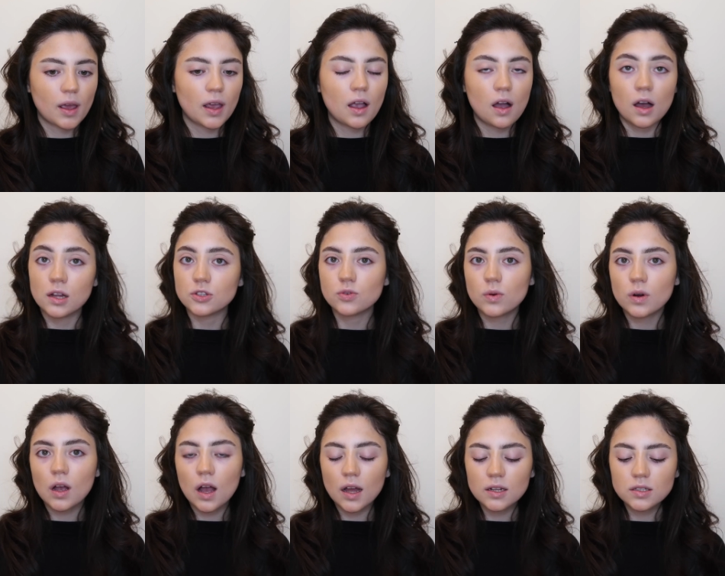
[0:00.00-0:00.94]
my
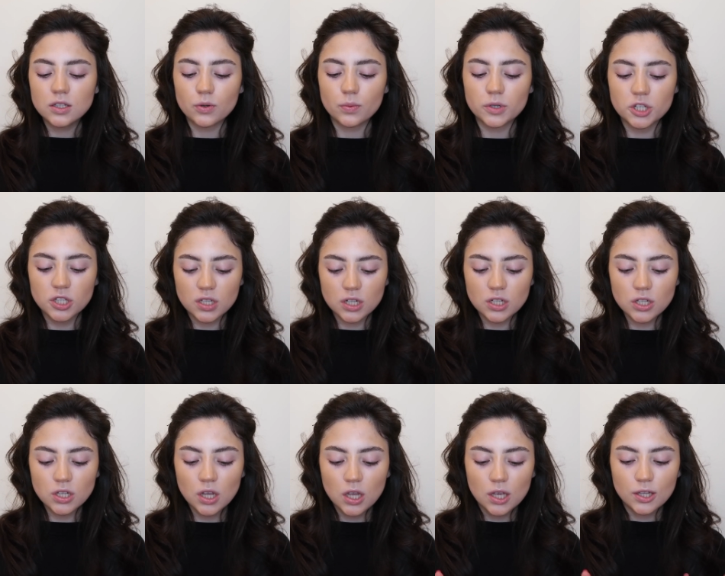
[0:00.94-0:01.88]
contour on. So we're just
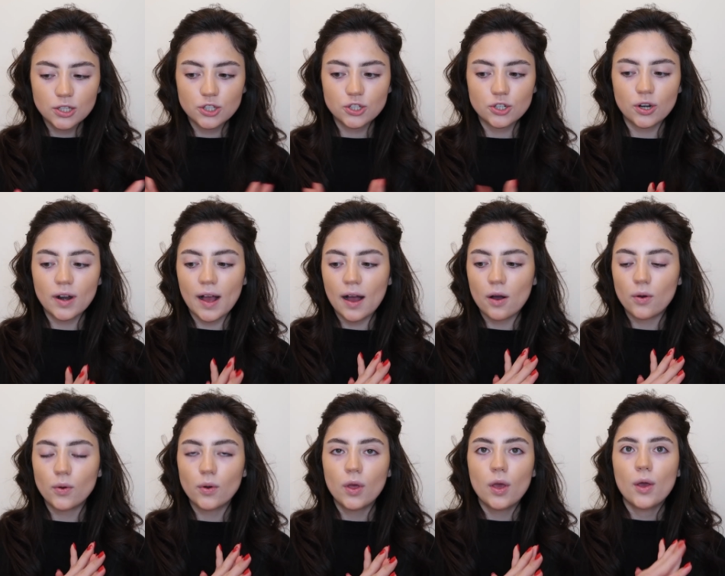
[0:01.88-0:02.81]
going to start
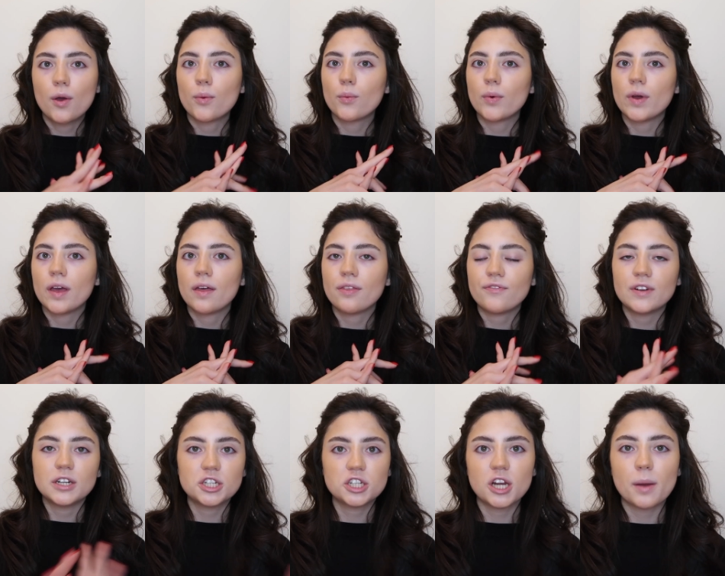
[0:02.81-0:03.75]
out with
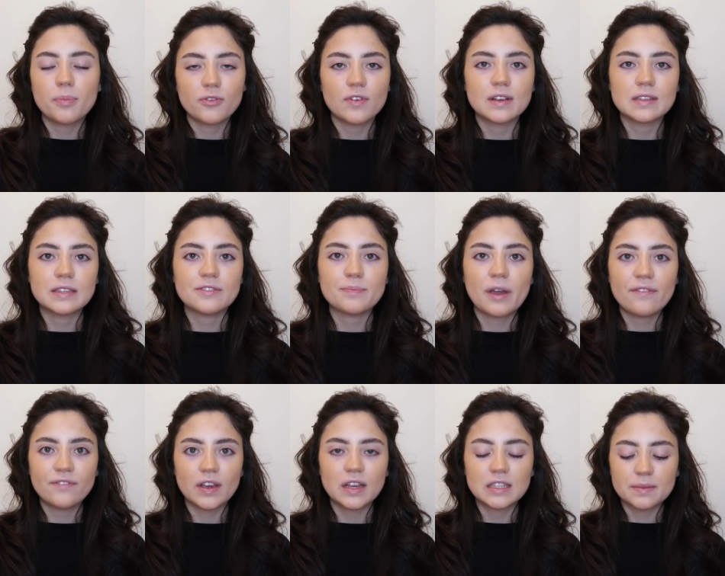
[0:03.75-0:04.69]
finishing up the rest of
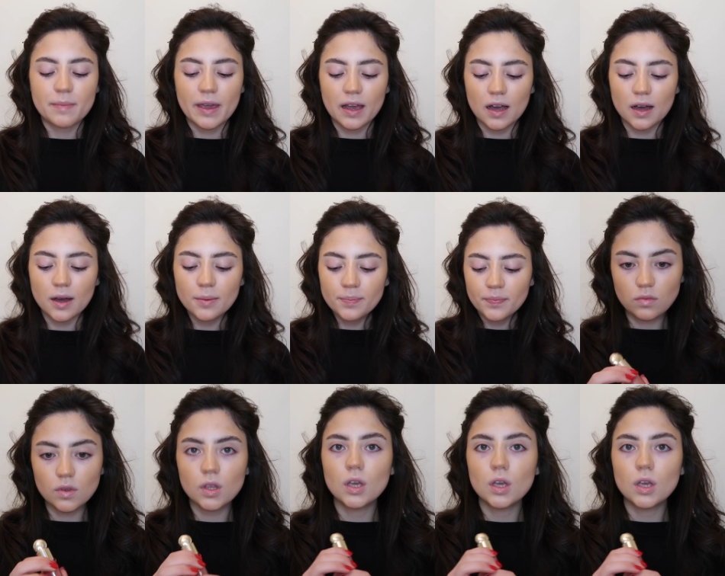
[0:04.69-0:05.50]
my face makeup.